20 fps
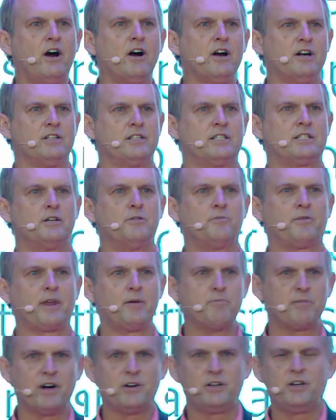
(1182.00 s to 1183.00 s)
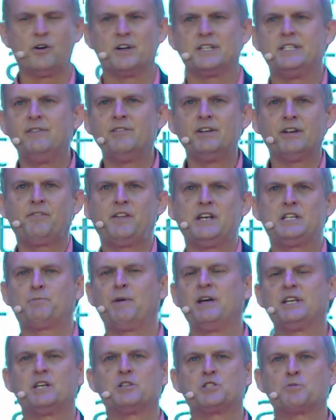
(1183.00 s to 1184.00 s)
arts compared to yours, even if they
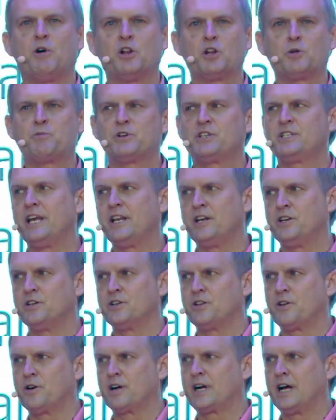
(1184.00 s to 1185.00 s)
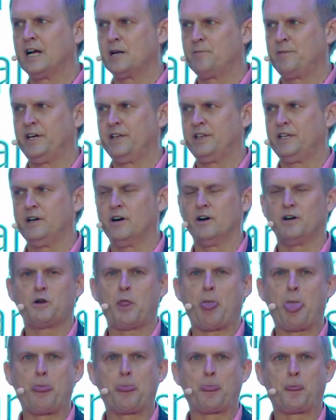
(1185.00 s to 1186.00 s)
spend a smaller percentage of their economy on the art.
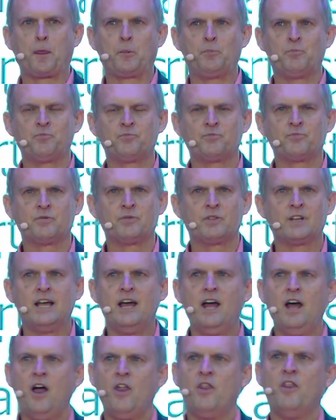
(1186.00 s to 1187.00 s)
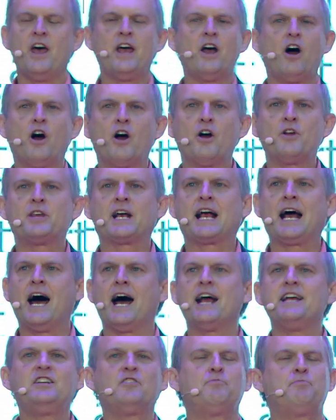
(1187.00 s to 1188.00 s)
They are the
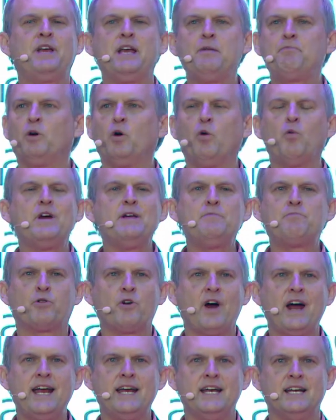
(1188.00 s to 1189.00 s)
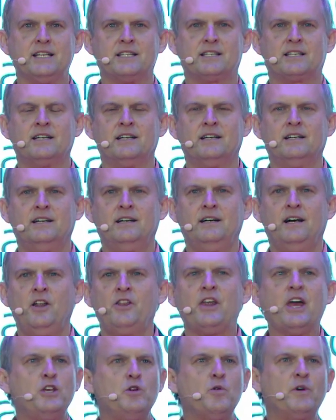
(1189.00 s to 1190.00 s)
kind of people we praise,
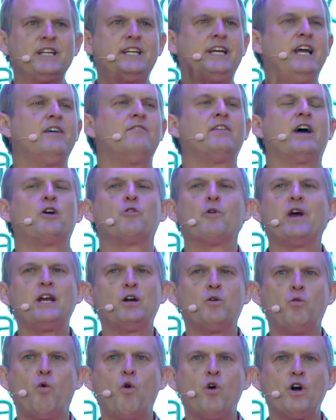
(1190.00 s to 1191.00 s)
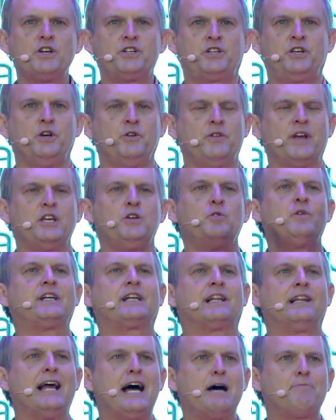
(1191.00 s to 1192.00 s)
that you would give a great award to, that you would
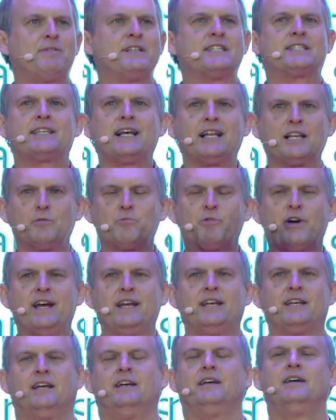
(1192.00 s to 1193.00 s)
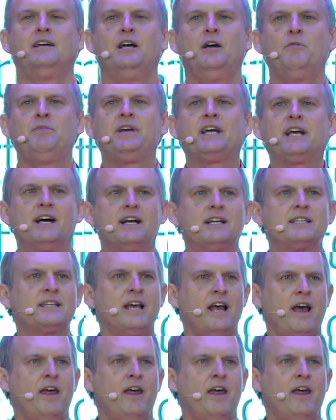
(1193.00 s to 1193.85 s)
clap and celebrate, because